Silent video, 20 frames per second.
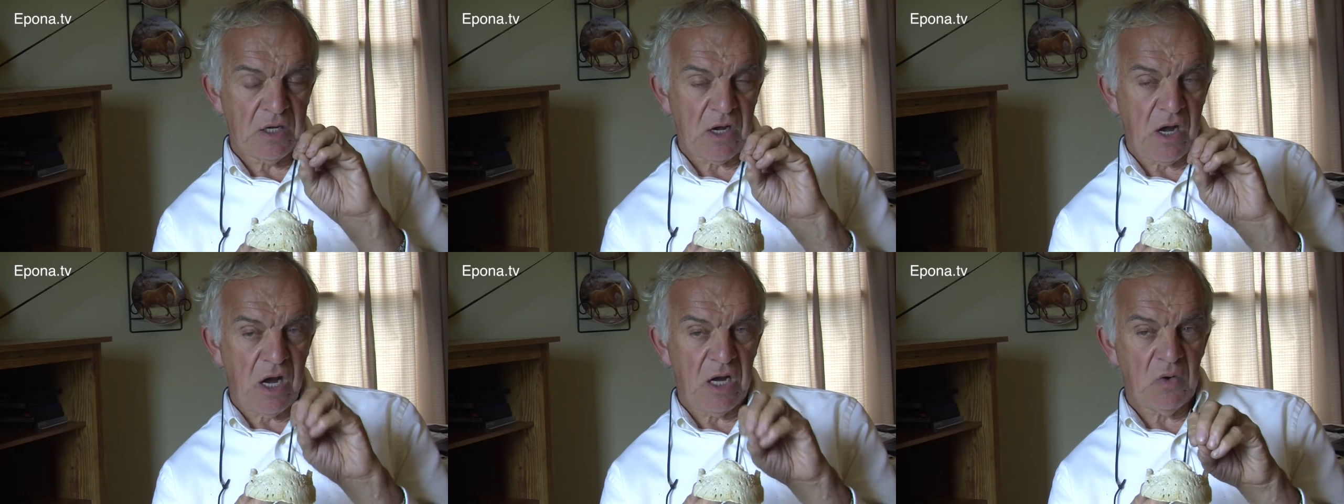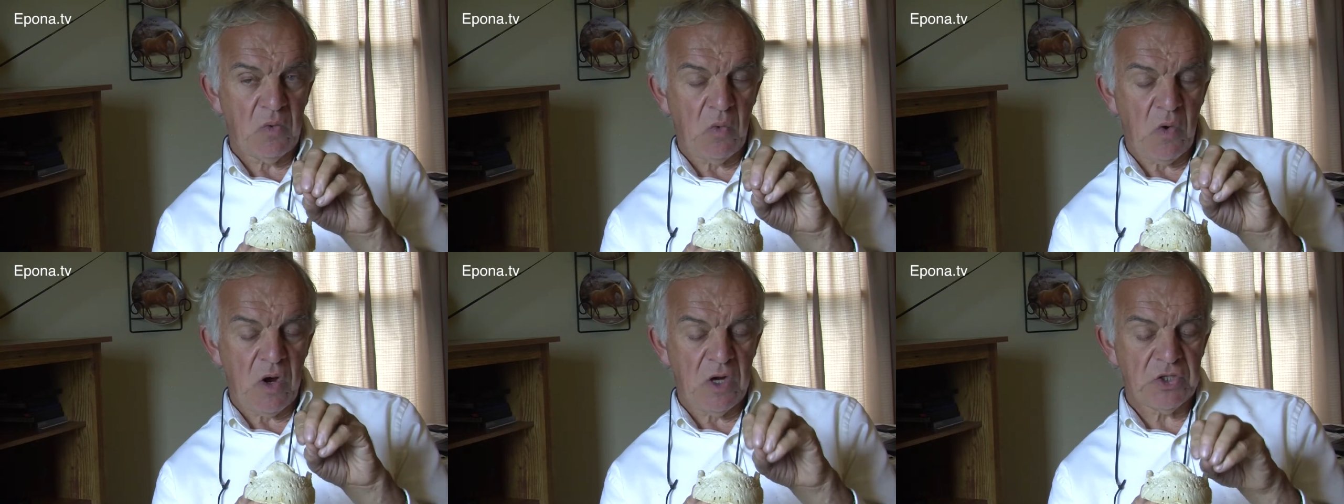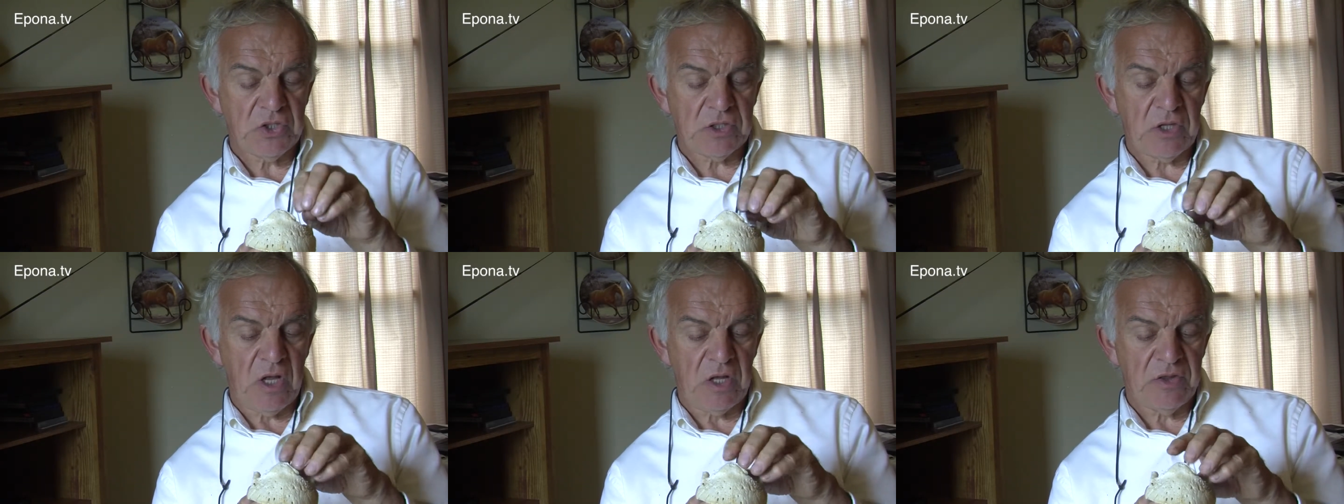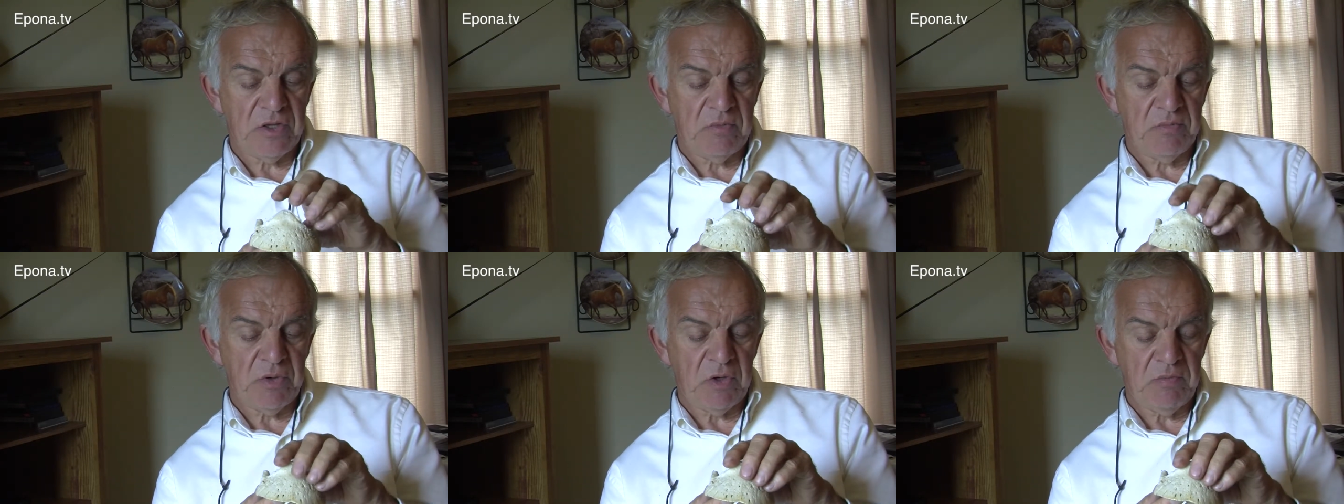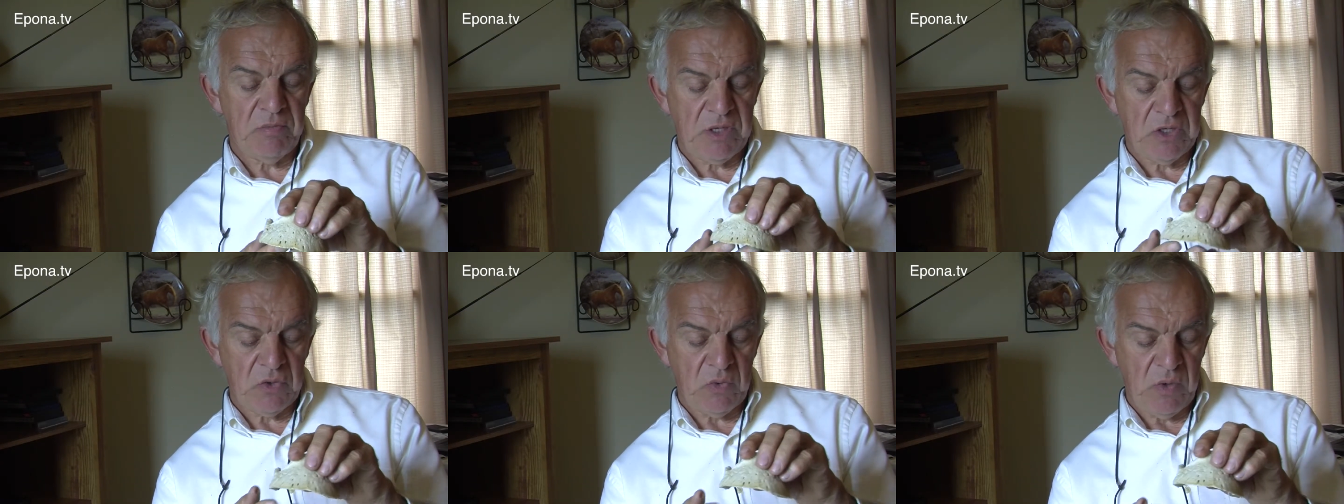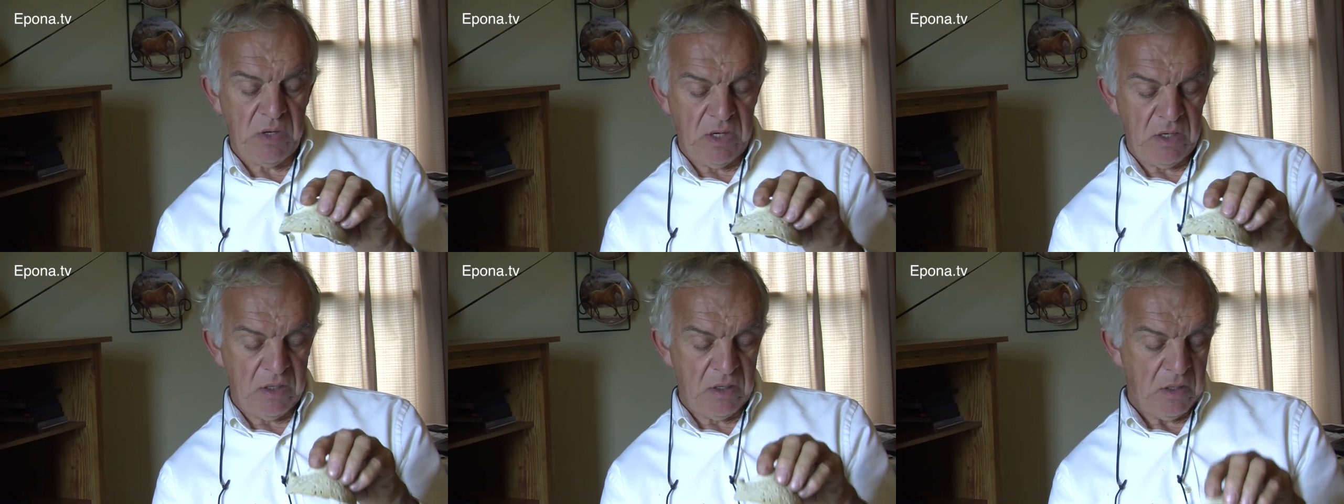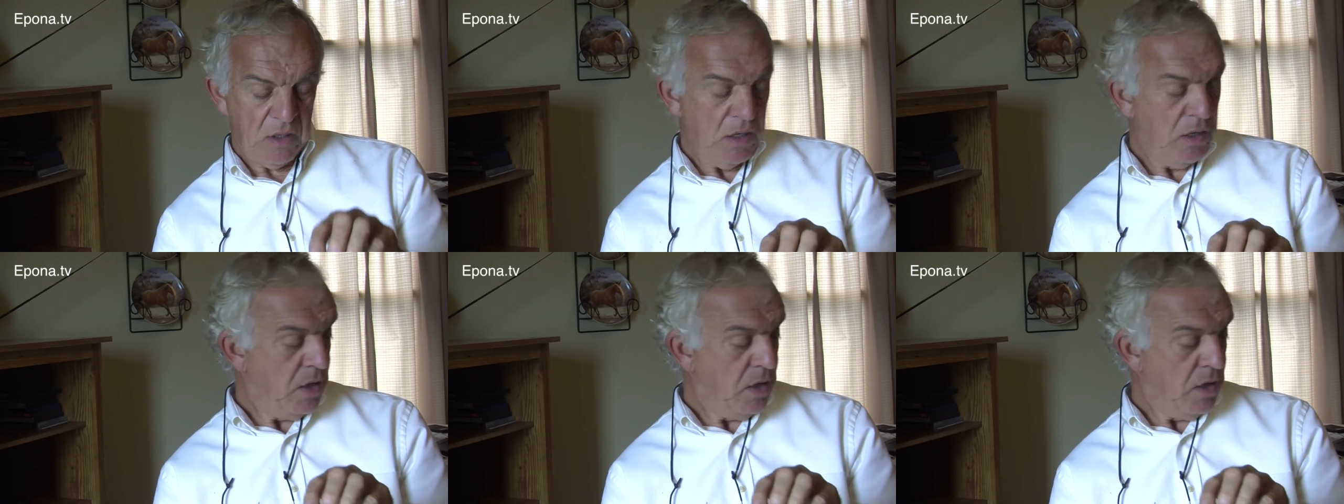cotton washcloth, and put between